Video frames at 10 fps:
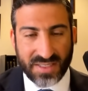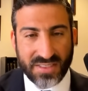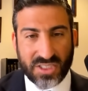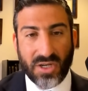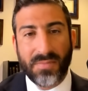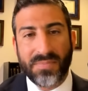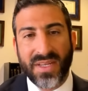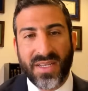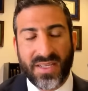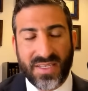So
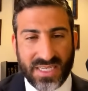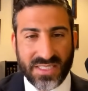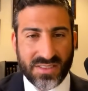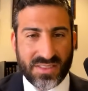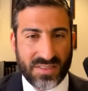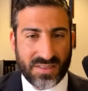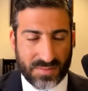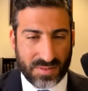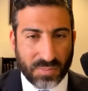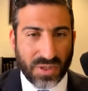here's
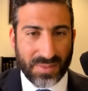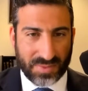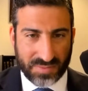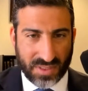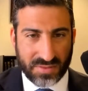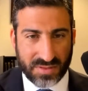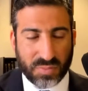the problem, though.